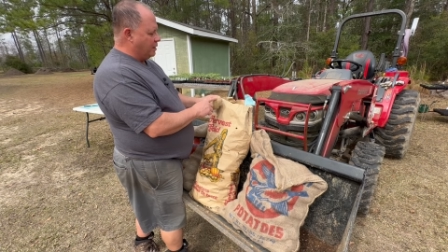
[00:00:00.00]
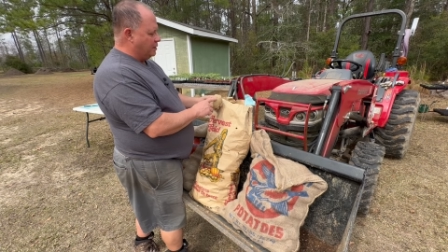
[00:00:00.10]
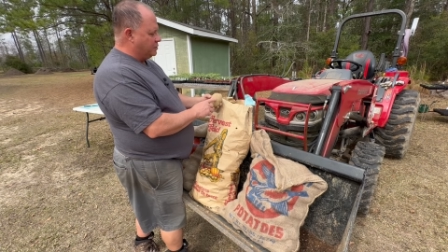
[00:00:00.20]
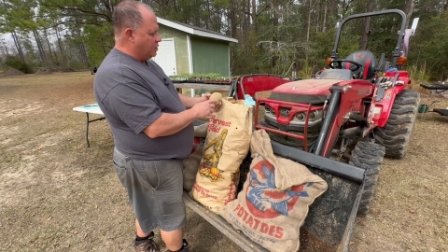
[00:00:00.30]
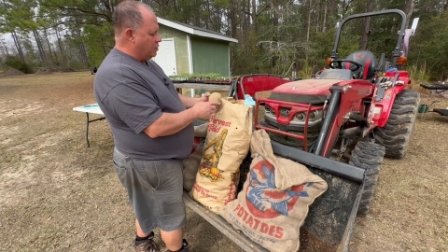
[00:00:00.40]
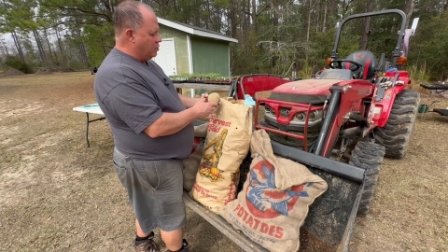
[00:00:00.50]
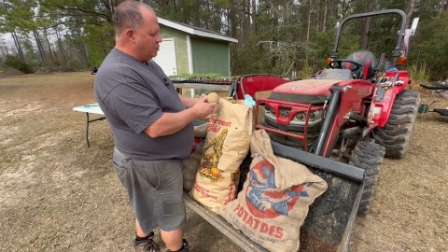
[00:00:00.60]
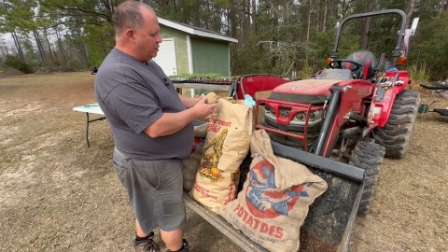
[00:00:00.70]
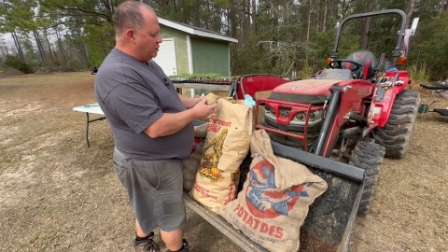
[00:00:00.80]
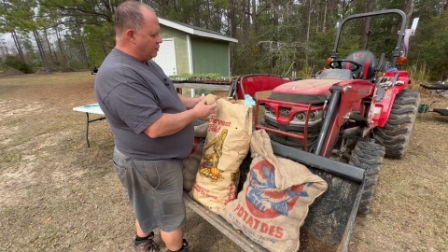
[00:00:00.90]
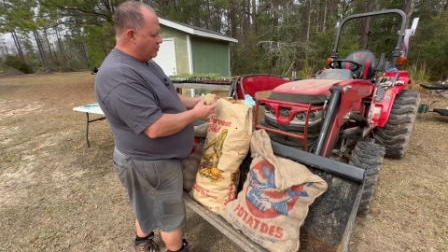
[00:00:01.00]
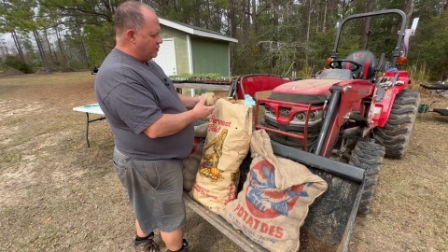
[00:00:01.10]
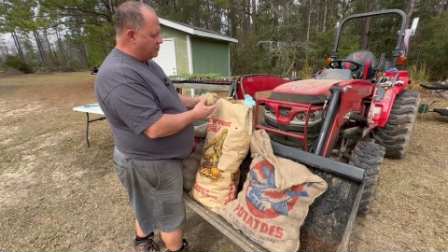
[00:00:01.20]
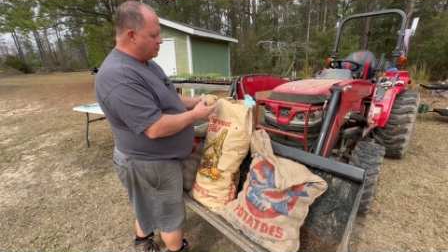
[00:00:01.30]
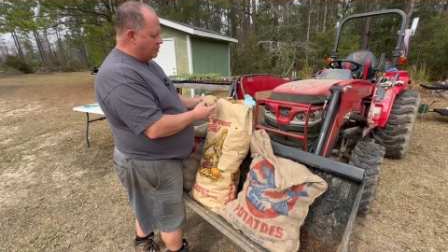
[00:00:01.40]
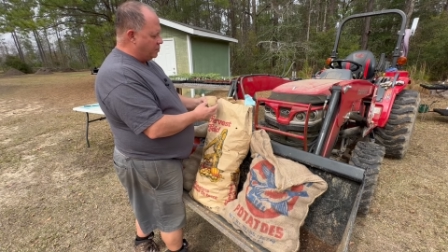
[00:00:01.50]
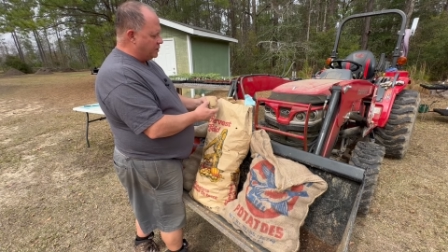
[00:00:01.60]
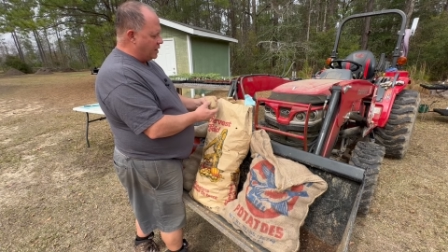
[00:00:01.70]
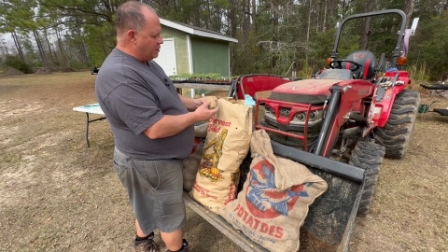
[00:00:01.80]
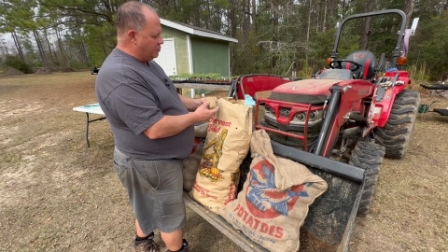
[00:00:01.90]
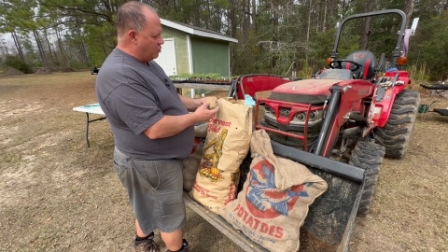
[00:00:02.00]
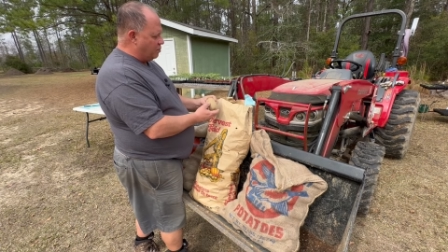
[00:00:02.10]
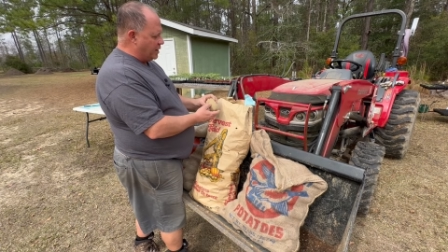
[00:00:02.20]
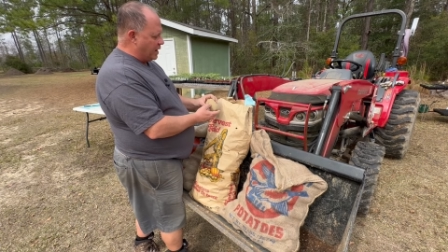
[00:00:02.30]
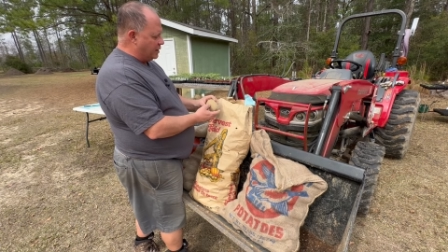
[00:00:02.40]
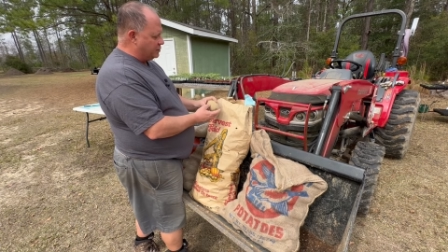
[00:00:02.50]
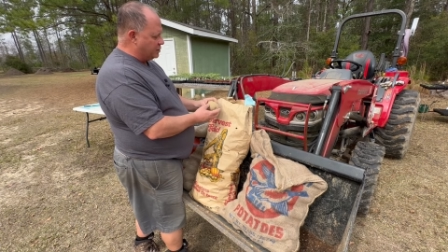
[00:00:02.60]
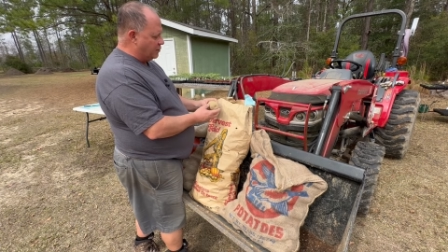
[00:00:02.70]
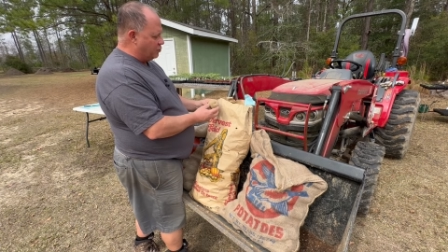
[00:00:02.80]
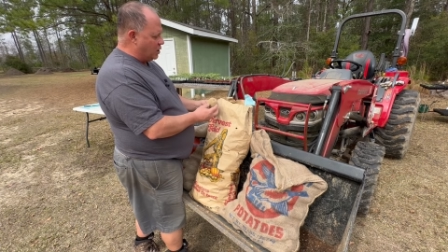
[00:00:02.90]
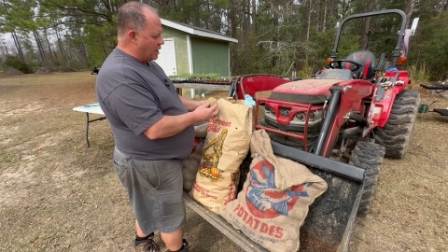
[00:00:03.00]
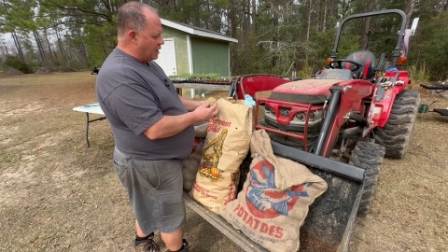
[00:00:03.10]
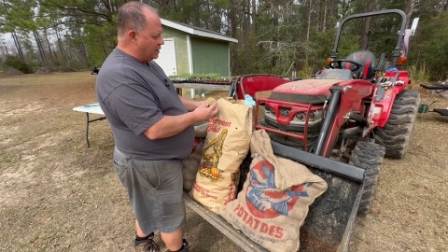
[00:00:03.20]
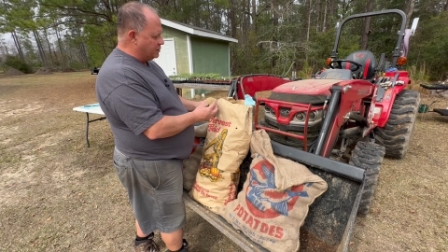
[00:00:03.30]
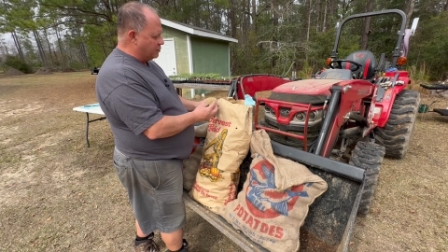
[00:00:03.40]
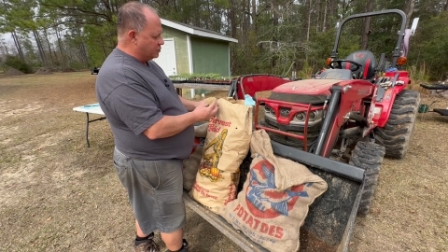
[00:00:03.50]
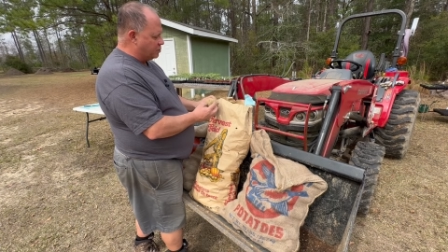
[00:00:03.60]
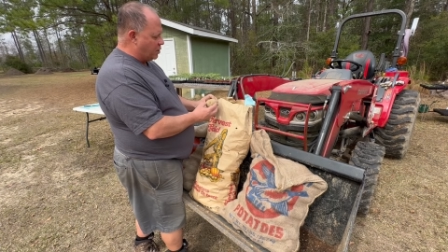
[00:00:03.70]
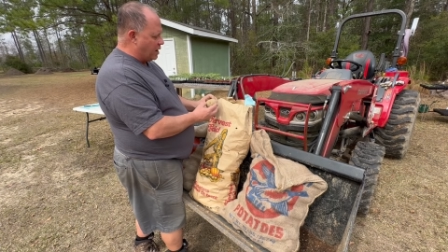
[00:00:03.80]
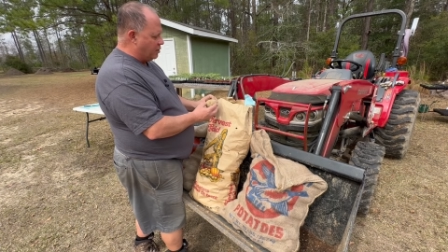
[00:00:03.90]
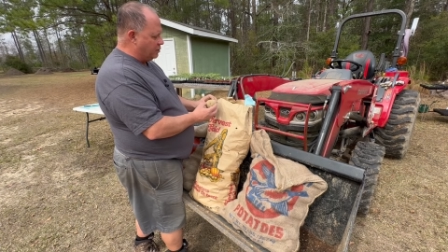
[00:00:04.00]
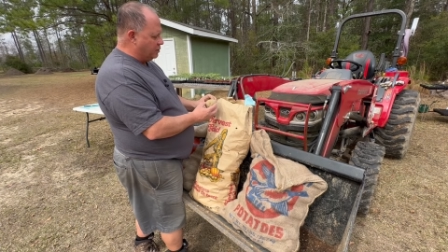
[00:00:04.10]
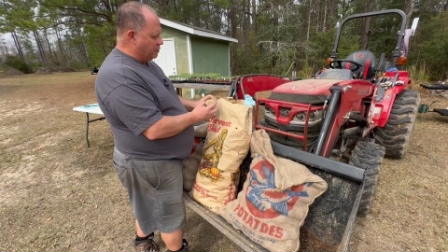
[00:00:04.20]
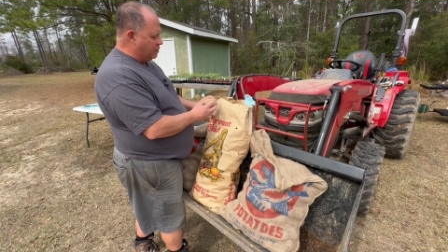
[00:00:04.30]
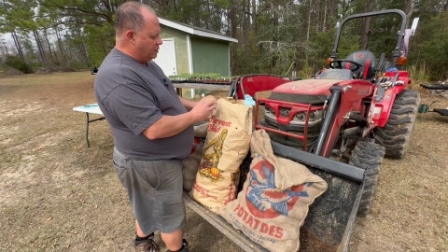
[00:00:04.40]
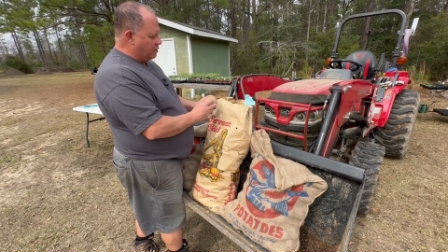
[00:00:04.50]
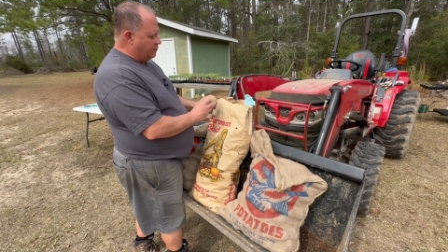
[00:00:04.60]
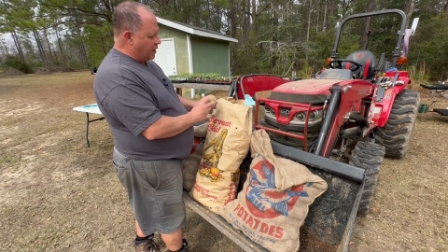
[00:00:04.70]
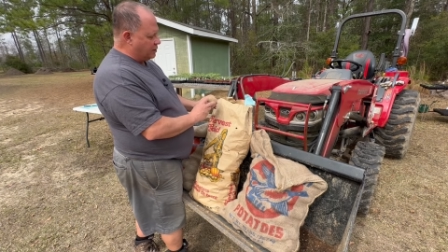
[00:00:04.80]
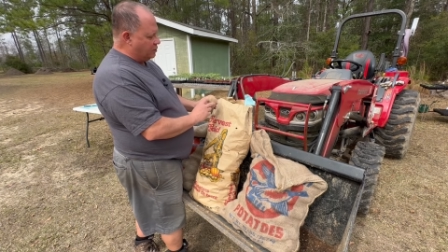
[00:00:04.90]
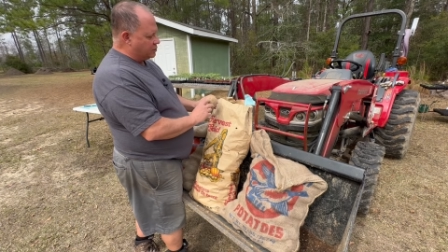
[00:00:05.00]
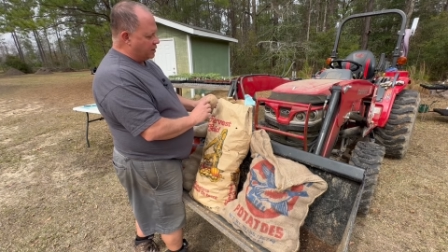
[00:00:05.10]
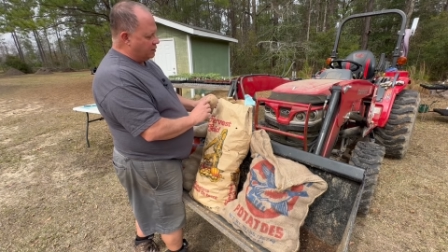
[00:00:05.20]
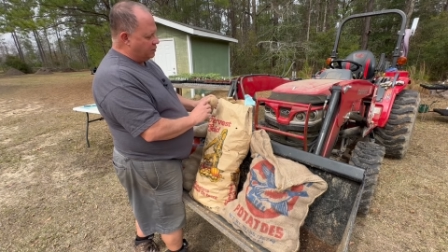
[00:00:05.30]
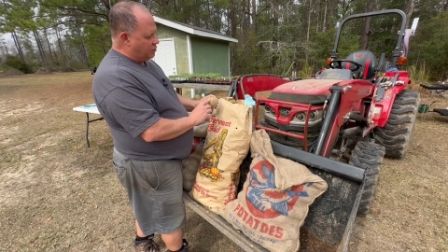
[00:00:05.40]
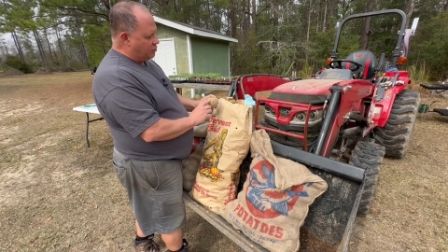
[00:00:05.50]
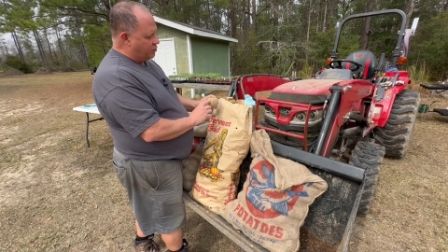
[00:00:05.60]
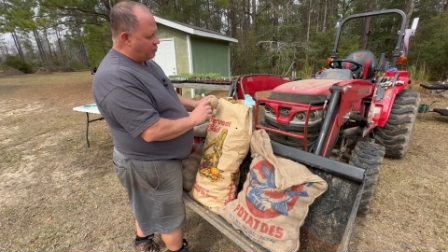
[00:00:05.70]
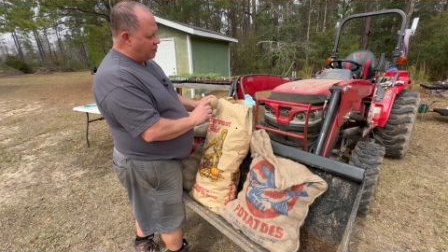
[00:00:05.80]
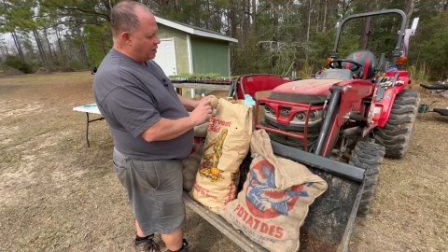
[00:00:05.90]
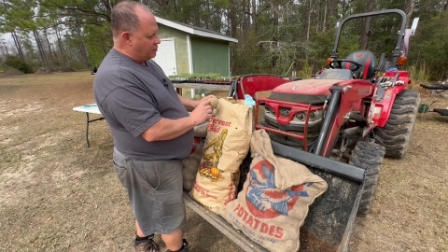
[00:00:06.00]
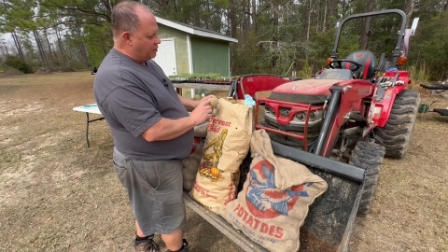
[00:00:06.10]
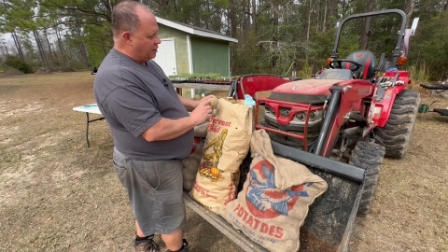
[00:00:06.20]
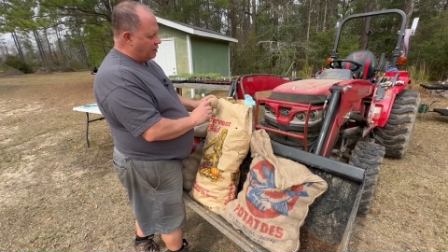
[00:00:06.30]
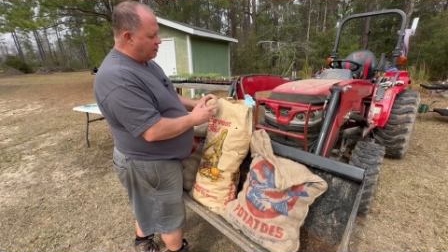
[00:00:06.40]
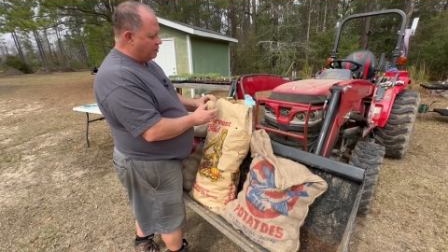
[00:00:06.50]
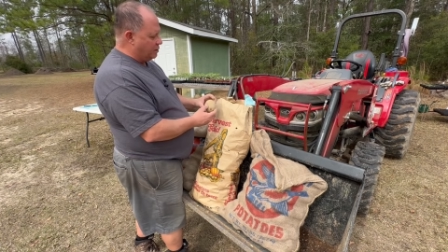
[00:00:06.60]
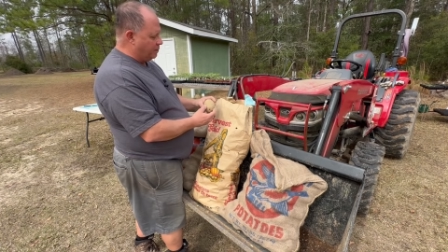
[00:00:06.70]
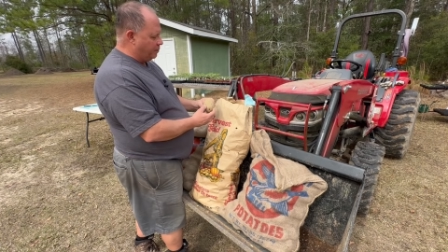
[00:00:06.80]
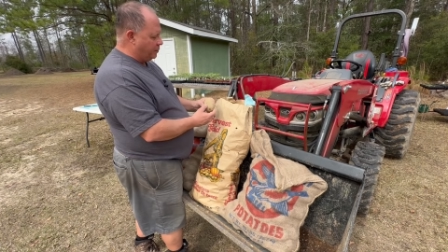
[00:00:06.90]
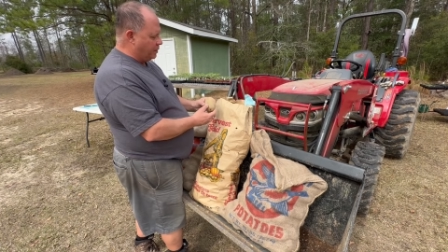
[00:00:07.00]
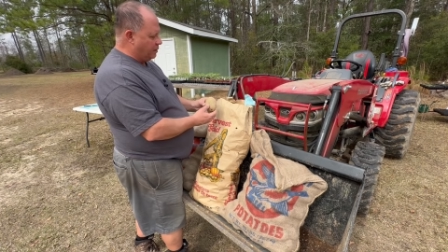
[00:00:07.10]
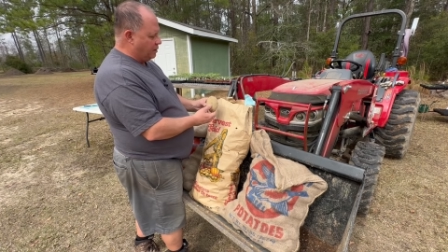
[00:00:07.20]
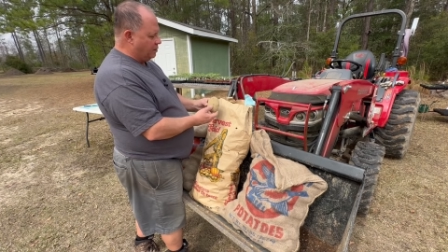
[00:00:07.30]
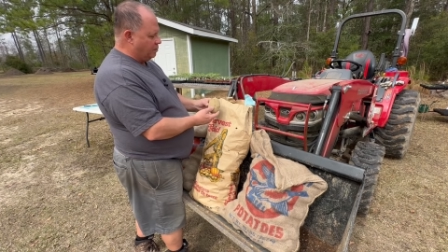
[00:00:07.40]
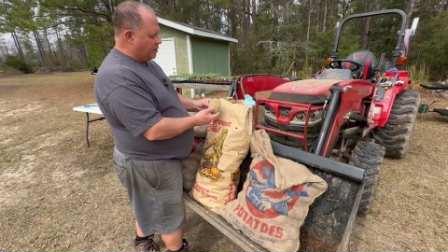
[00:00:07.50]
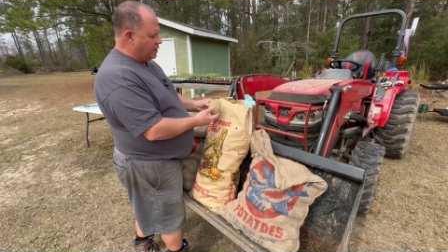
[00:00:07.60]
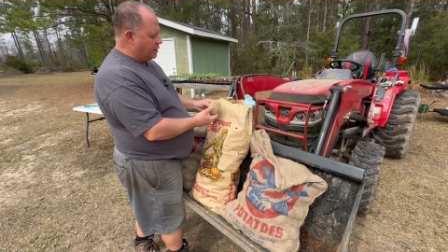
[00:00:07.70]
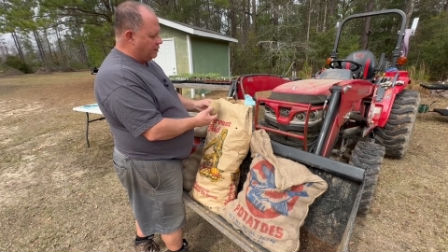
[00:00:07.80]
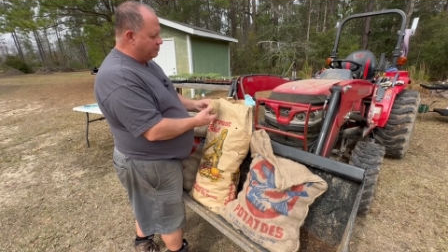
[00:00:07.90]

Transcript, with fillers: And so a potato normally has several eyes that'll sprout. In fact, it looks like a little one right there. But